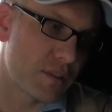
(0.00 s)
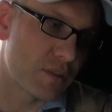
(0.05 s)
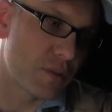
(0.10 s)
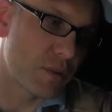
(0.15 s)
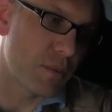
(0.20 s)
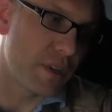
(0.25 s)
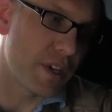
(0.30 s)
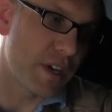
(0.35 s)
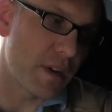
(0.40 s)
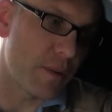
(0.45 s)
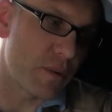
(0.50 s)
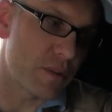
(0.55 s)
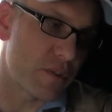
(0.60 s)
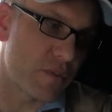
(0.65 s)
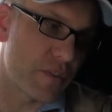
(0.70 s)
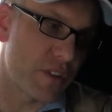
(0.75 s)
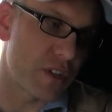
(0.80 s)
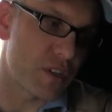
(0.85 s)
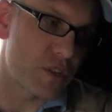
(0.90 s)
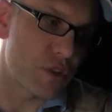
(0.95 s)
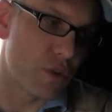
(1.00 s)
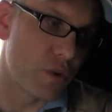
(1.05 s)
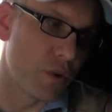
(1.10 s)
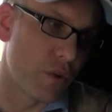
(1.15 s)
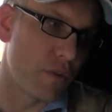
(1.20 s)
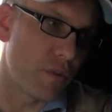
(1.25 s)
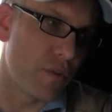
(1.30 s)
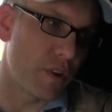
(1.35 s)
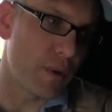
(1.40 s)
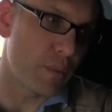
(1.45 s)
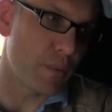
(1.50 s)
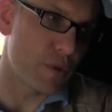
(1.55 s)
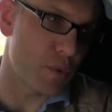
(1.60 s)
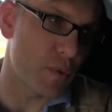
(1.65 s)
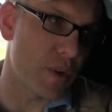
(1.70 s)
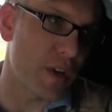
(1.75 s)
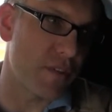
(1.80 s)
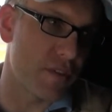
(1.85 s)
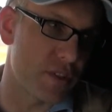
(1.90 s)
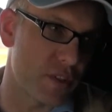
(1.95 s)
so many hours of initial overflight, which
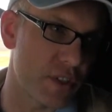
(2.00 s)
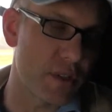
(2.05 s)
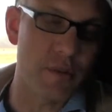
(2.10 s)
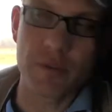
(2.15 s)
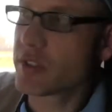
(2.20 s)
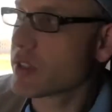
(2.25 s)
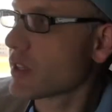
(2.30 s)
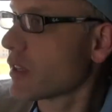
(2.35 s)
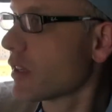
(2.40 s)
we haven't used.